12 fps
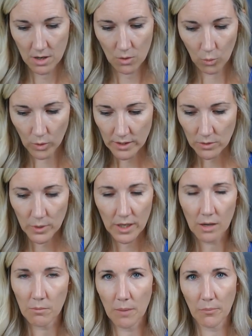What did we
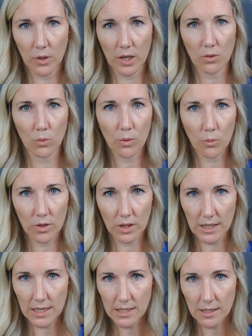come up with? What were
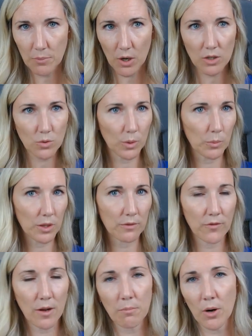the easy parts? What were the
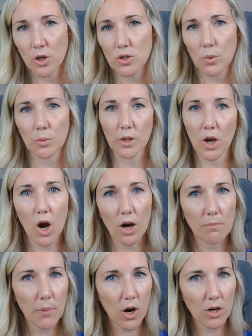fun parts? What were the
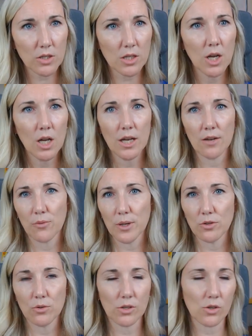hard parts? If we
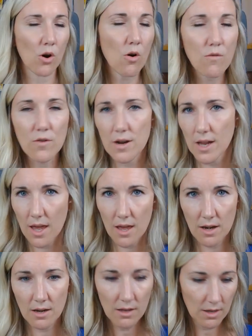could do this over
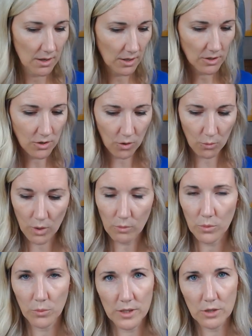again, what
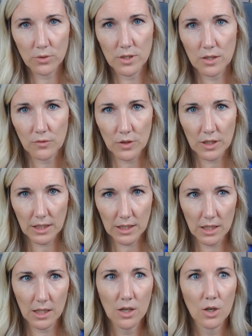would we do
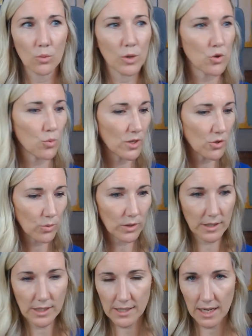differently? Which ones
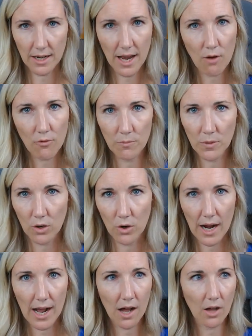really stand out from the
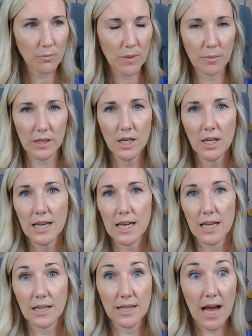crowd? Maybe
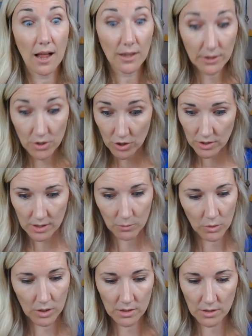acknowledge
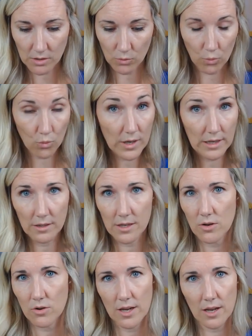someone's really
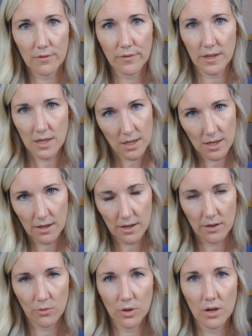creative
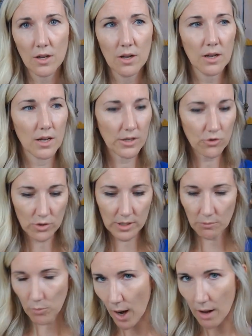thinking or
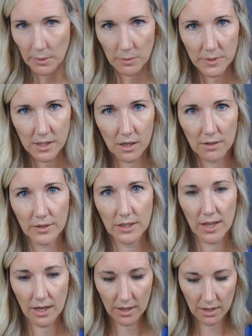interesting problem solving,
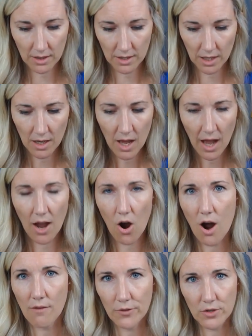that kind of thing. I
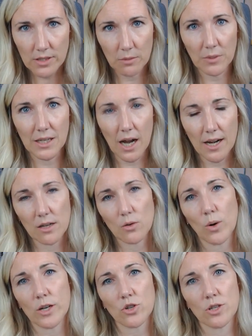offer some guided
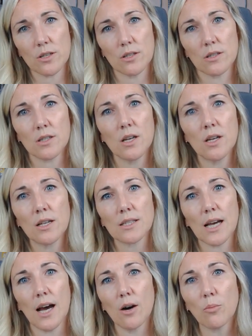questions to
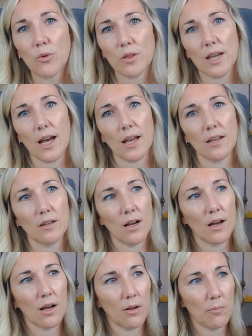help with that
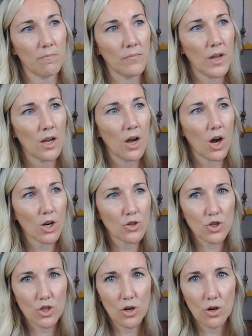art
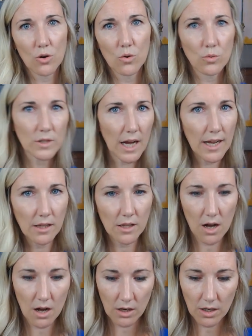show
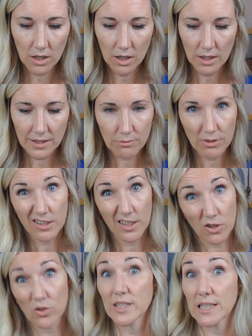dialogue. It's really a
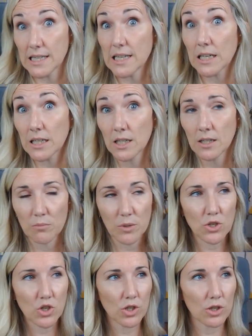critique,
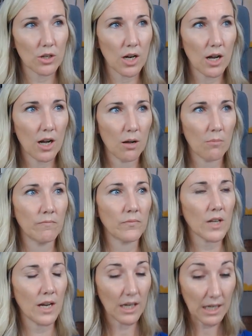but you're
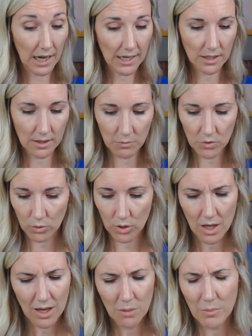kind of guiding them through
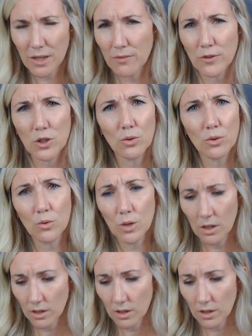it. But if you